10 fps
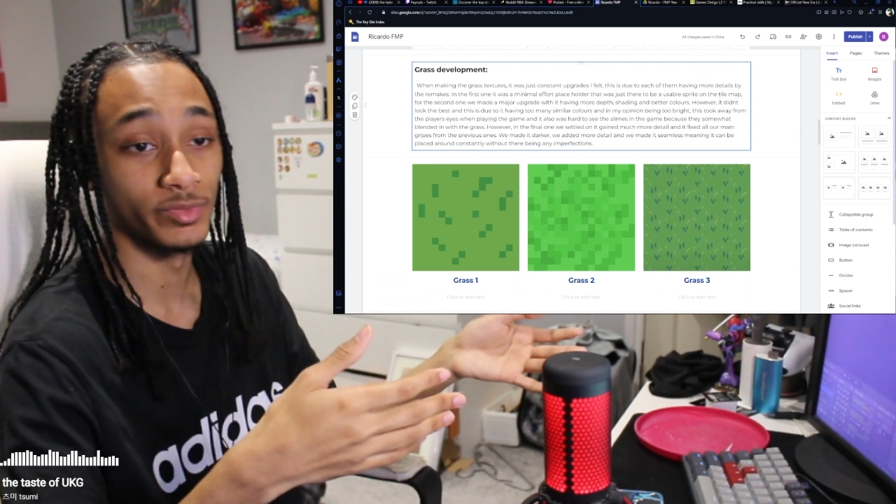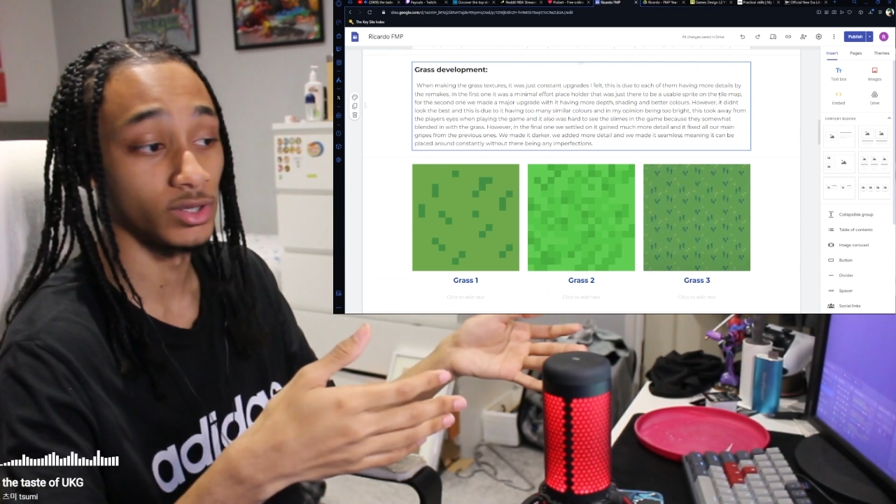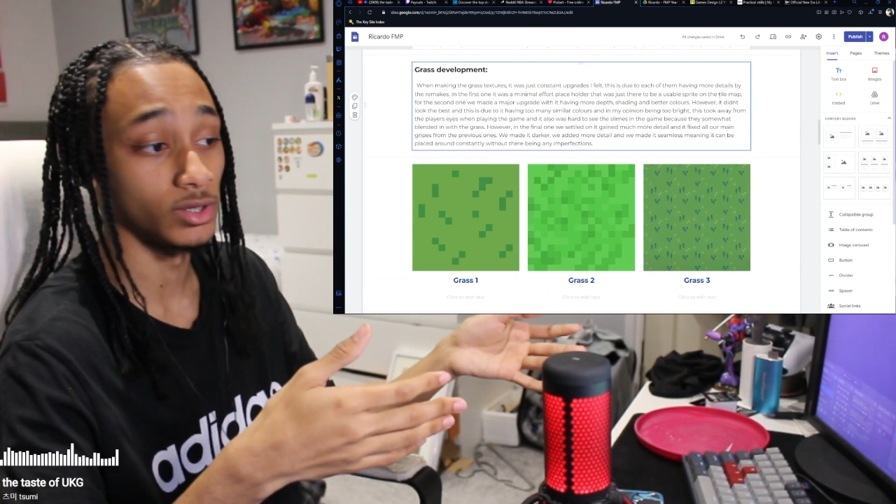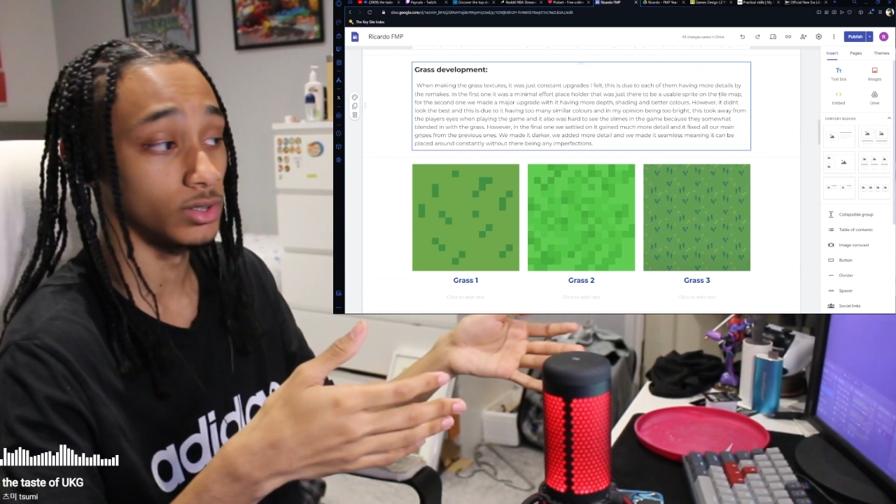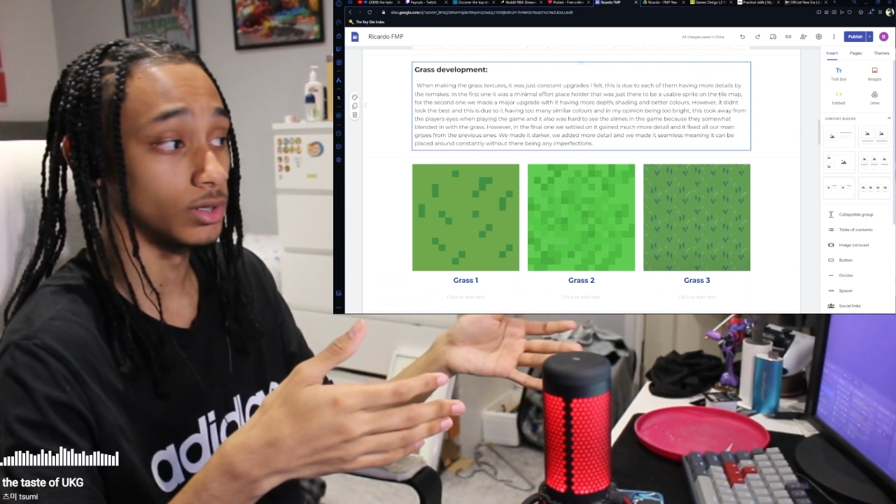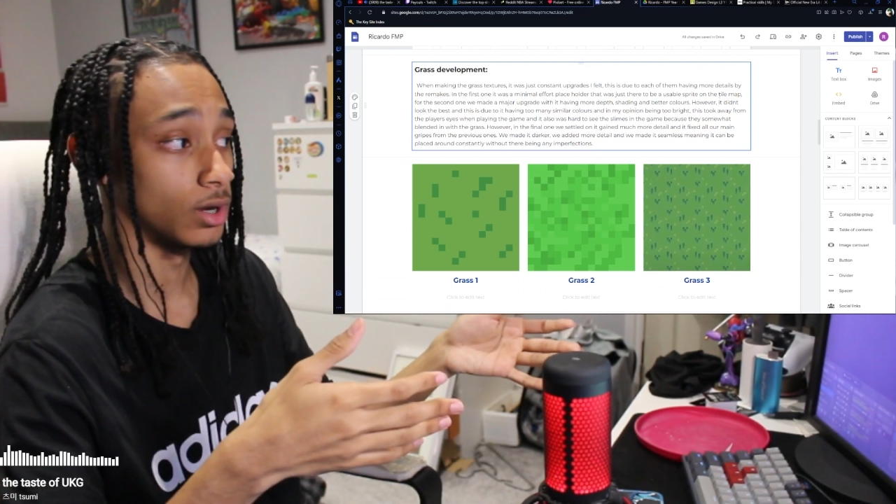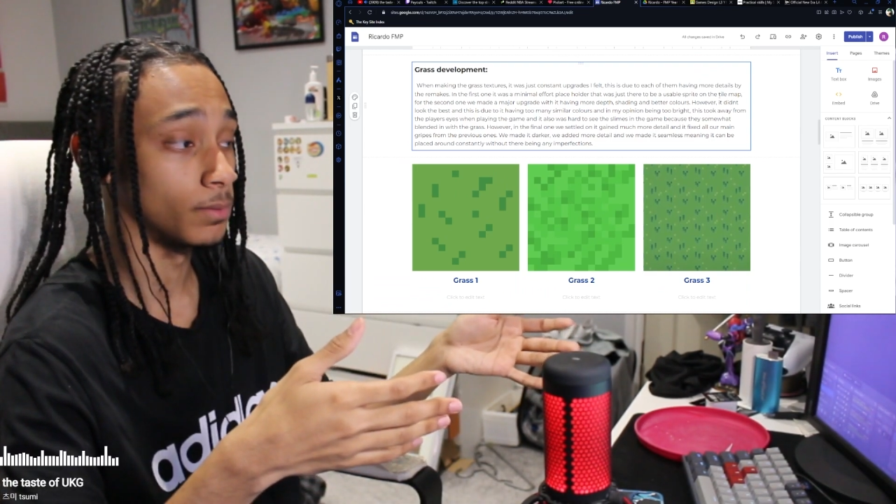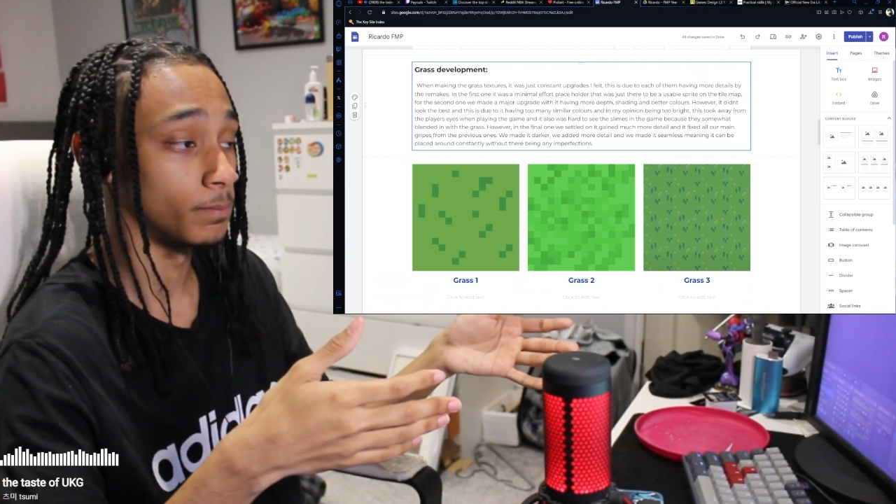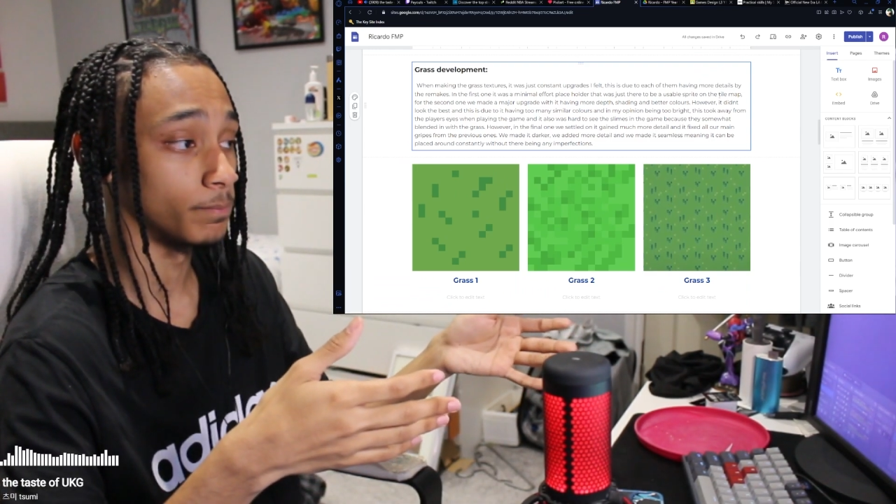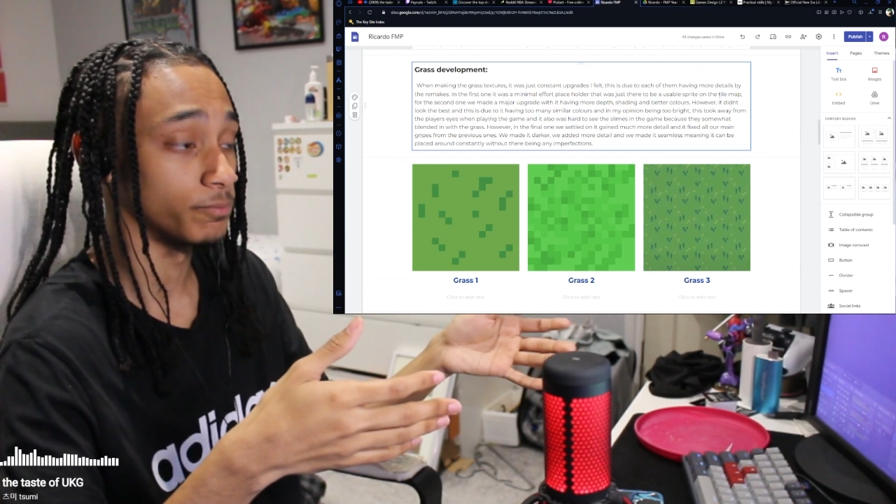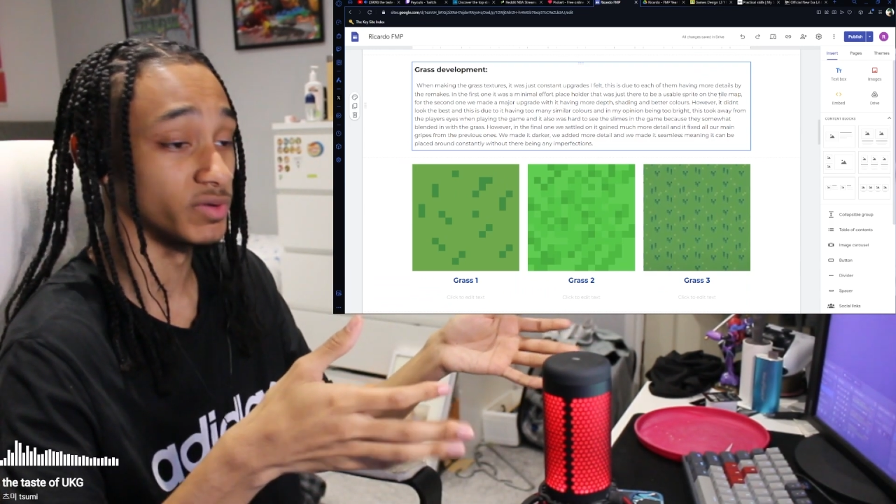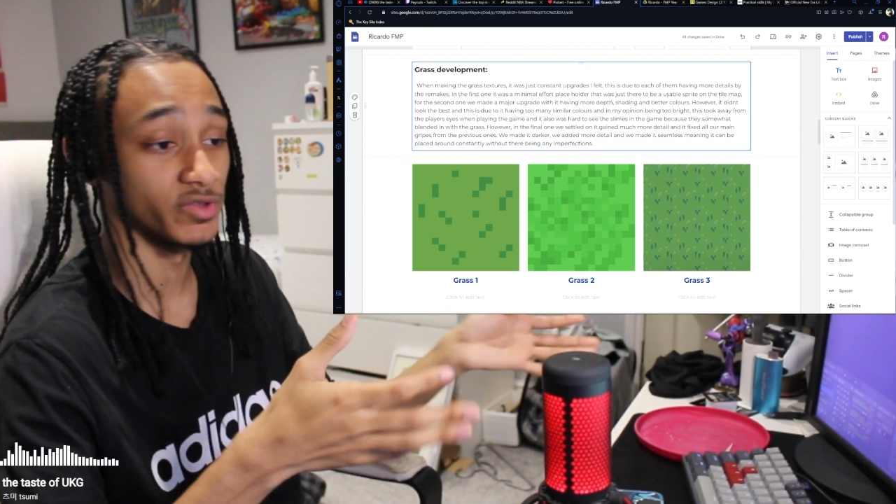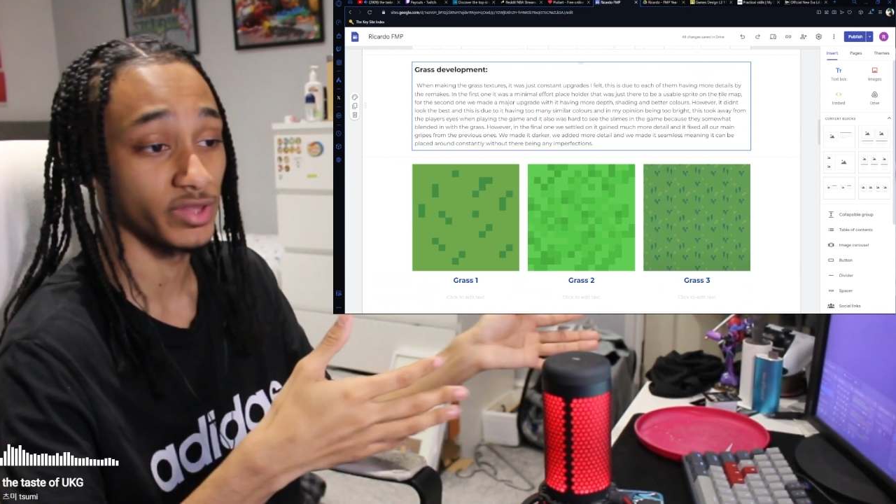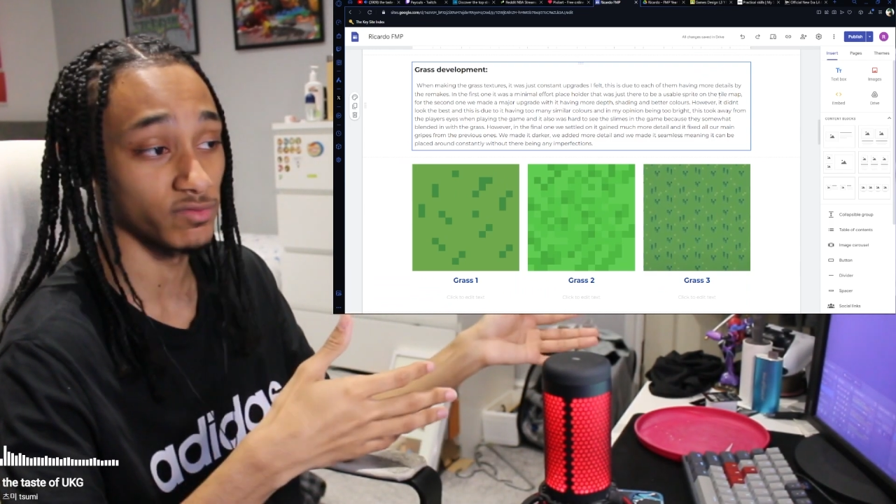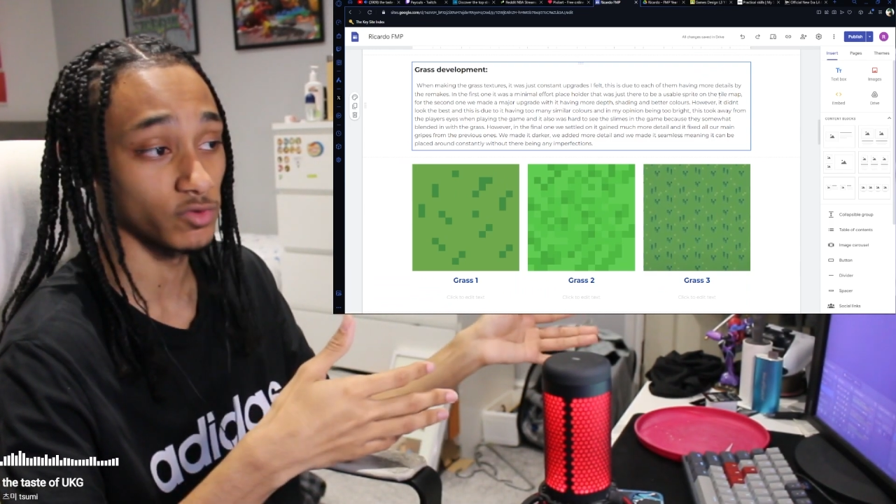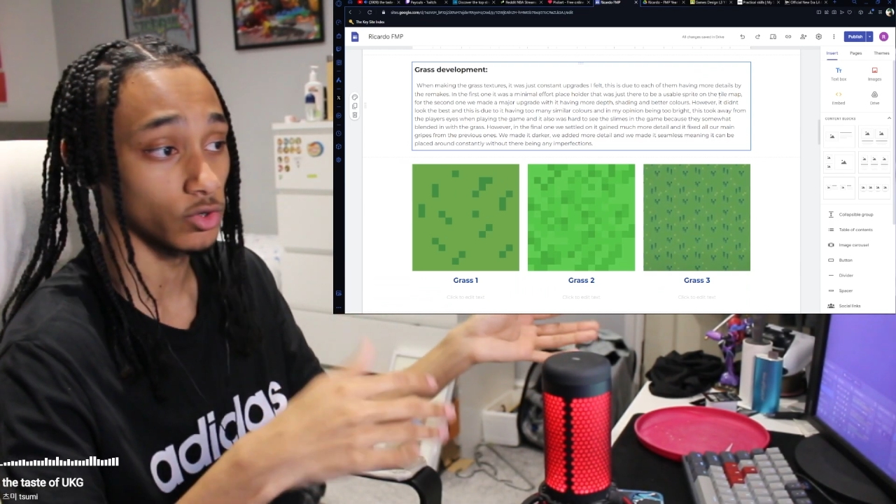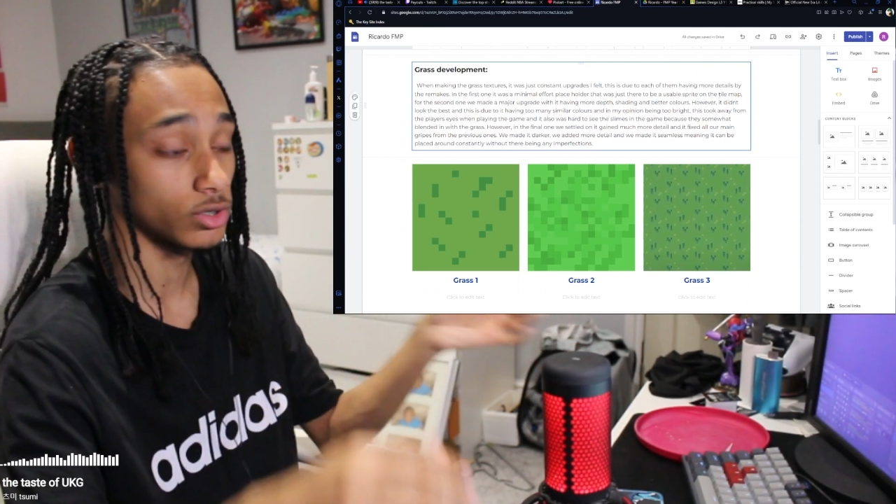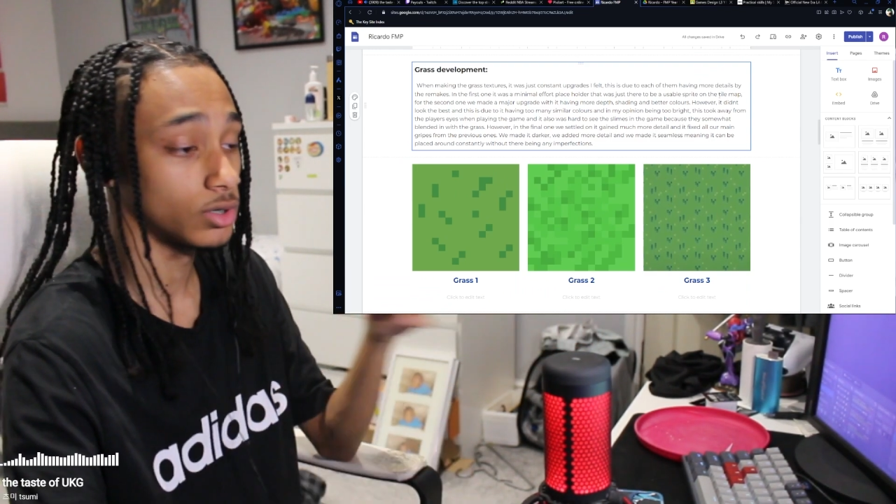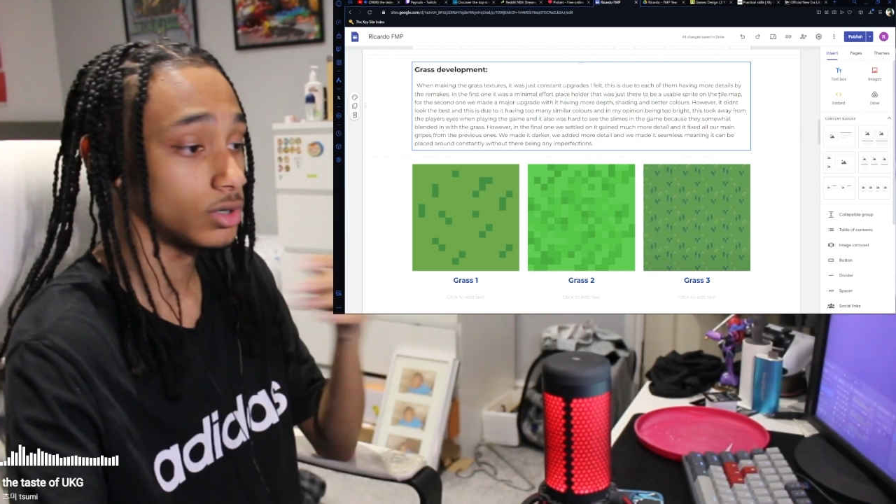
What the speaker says: the previous devlog,